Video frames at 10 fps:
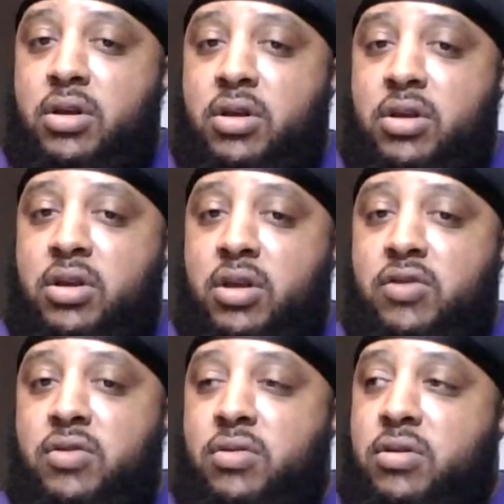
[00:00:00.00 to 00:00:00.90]
because
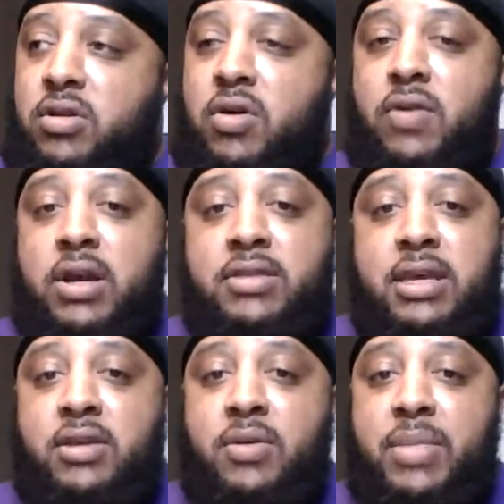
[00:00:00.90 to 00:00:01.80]
you over here thinking
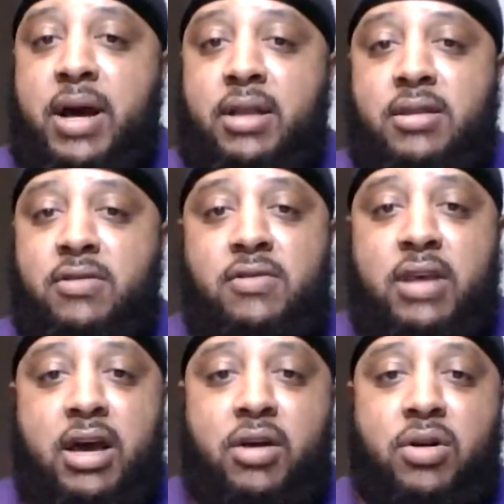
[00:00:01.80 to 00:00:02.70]
in your mind, this is
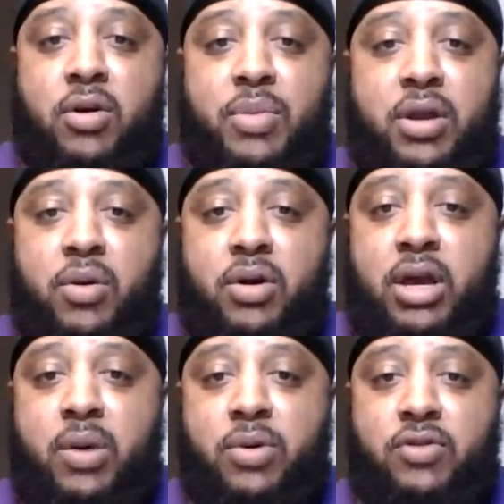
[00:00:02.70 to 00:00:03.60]
not.
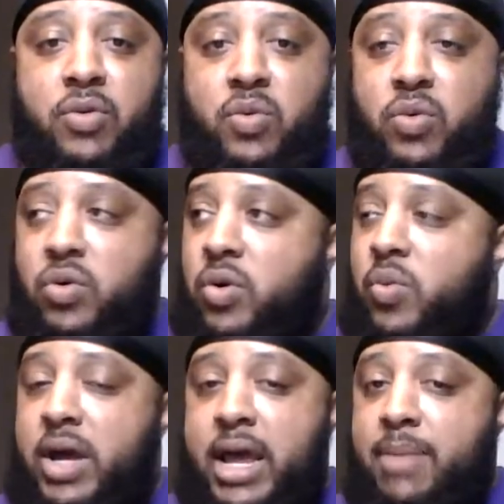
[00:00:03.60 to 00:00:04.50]
Okay, what's going on?
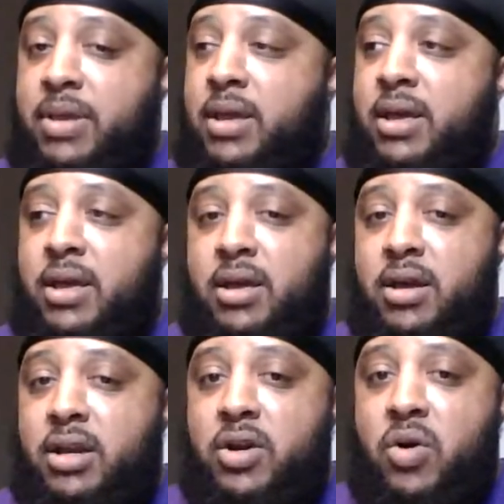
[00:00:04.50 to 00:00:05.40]
What happened?
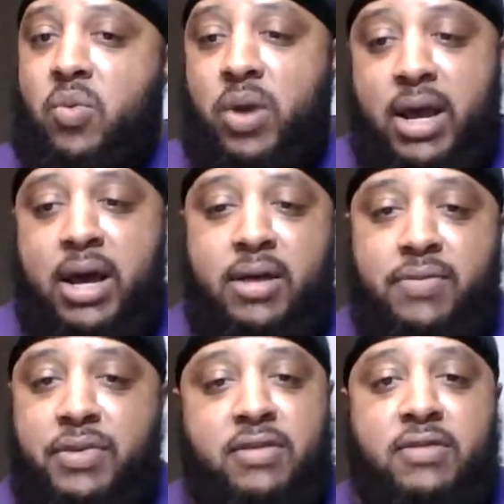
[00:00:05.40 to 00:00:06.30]

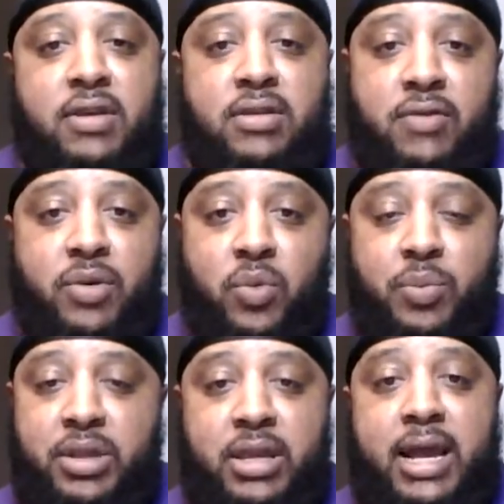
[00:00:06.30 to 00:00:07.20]
This is a different
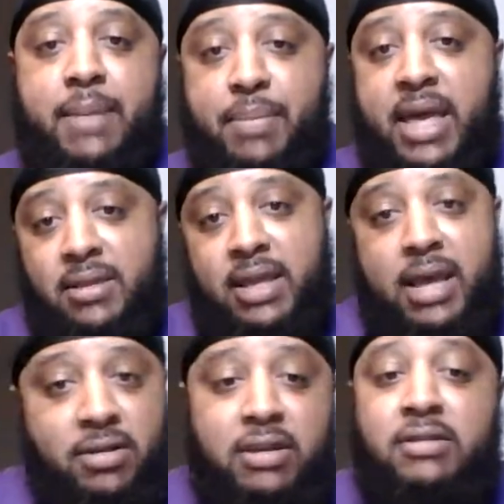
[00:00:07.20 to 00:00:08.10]
woman than I met
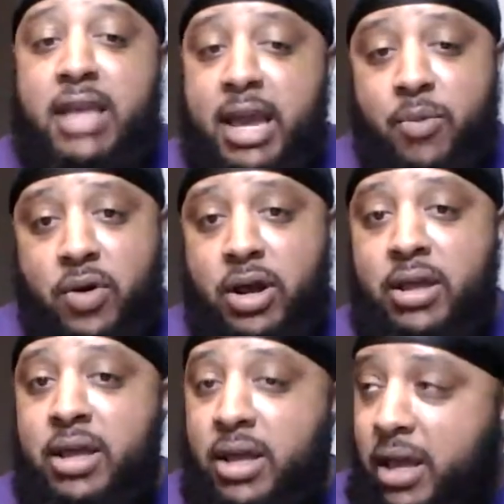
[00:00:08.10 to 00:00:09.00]
that since day one.
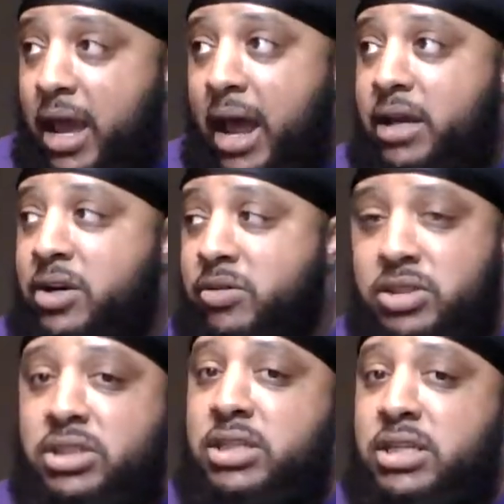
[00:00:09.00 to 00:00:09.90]

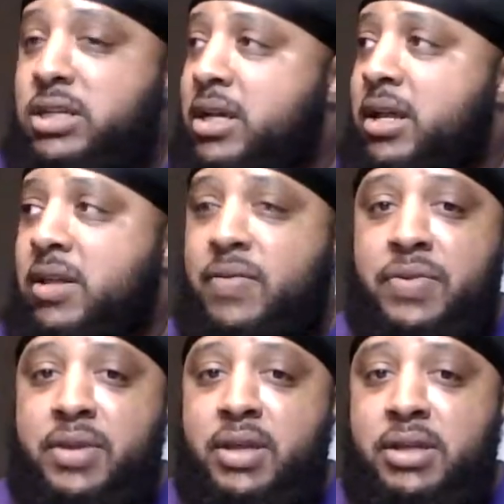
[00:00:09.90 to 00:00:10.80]
She
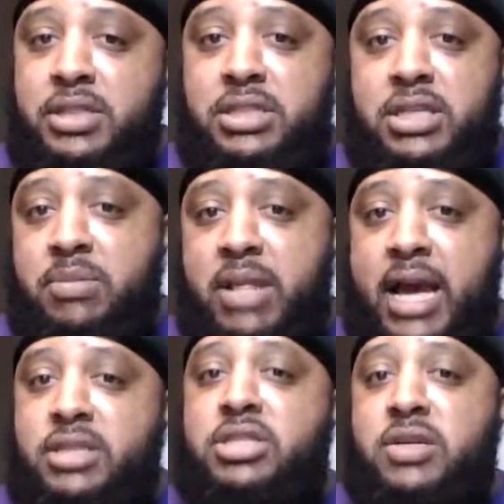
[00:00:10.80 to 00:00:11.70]
seemed
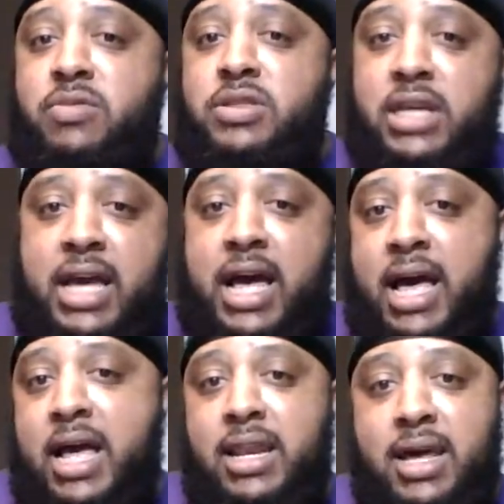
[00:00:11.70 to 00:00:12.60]
like she was a
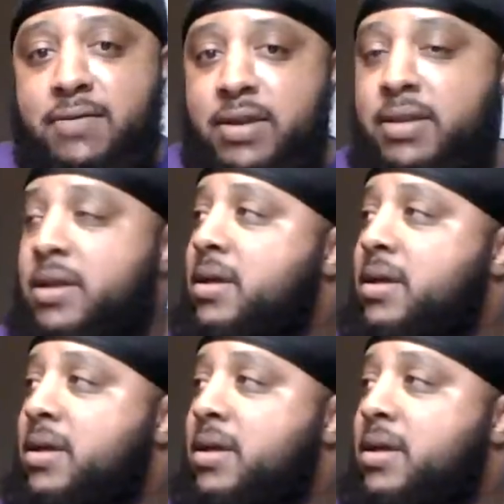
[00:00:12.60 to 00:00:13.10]
kind, loving